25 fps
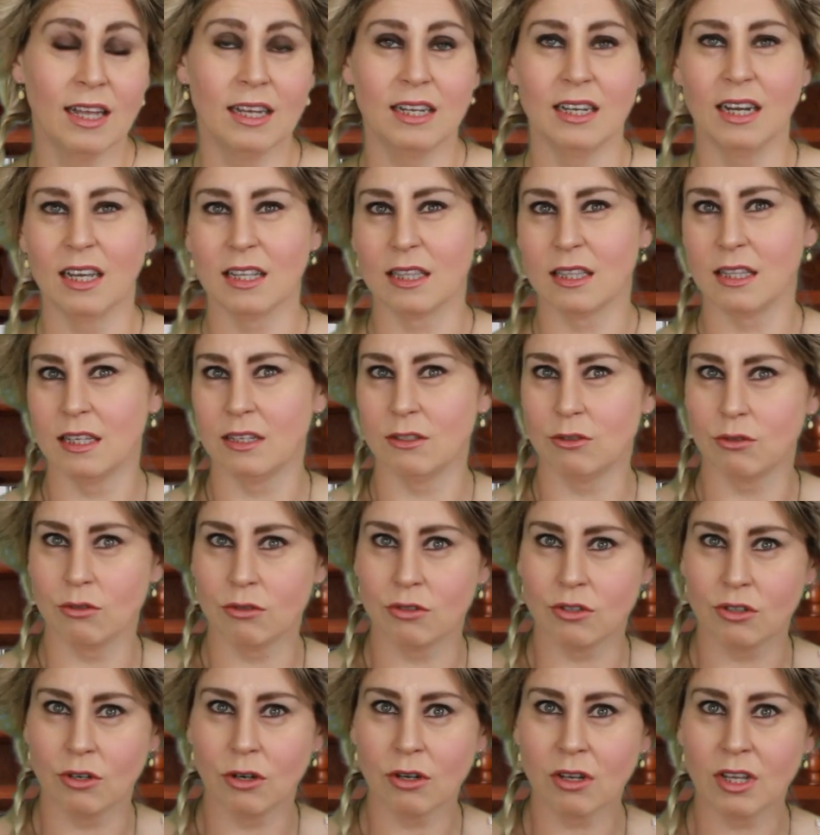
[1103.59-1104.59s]
Nothing
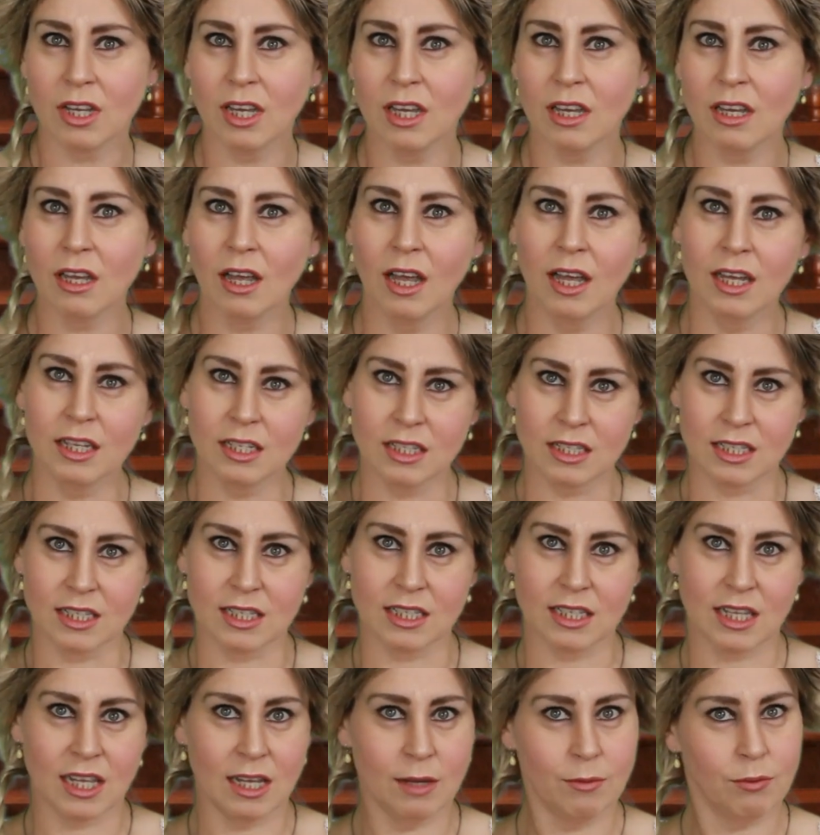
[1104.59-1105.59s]
too shocking.
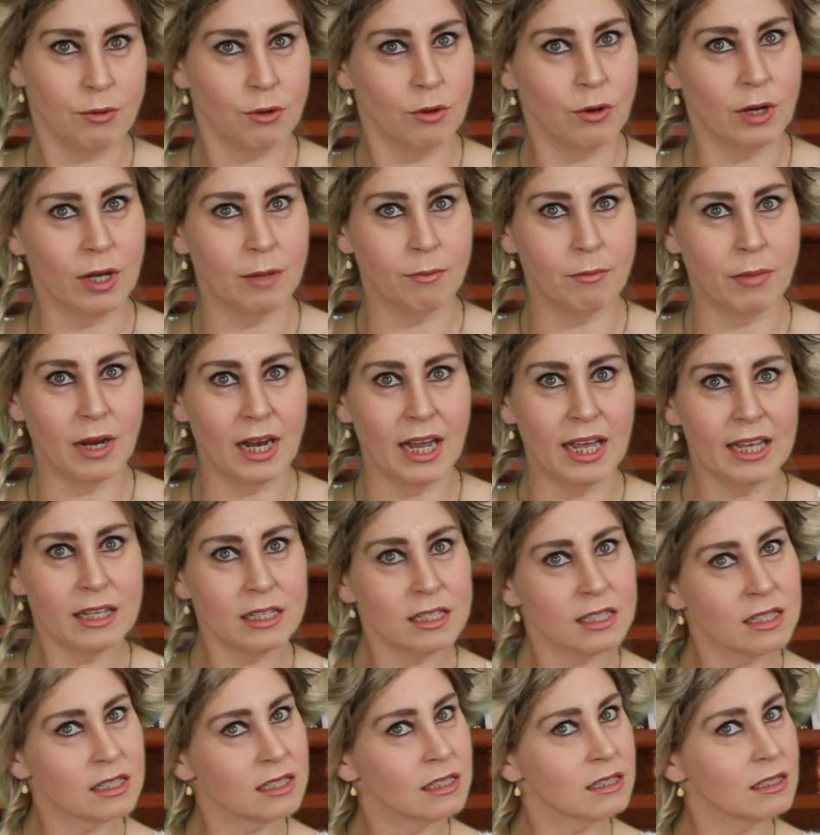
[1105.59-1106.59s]
Just keep you in
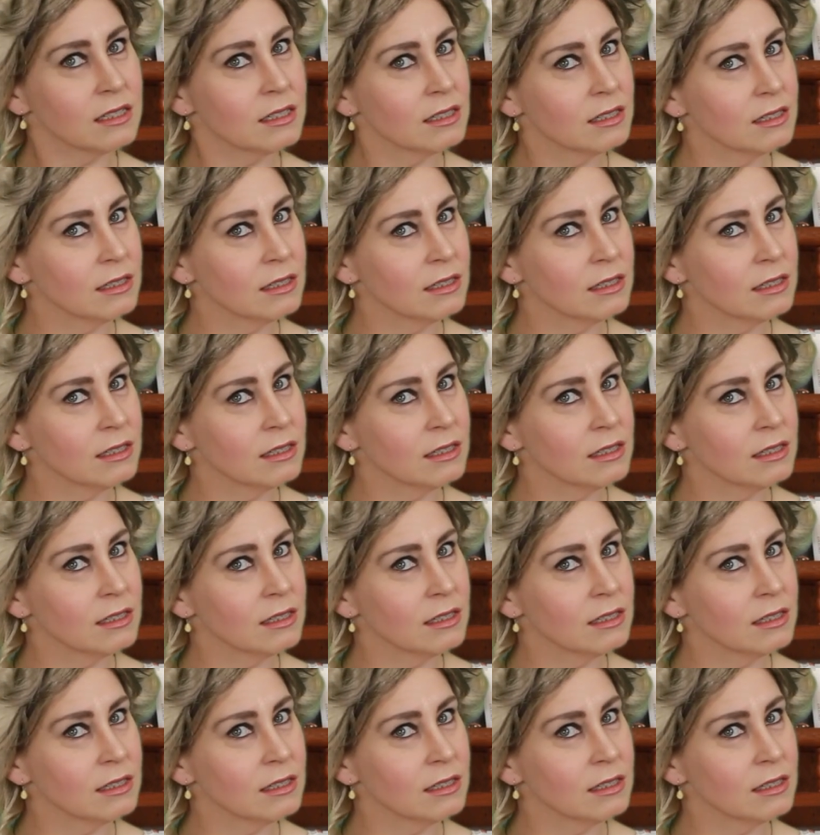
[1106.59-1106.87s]
place.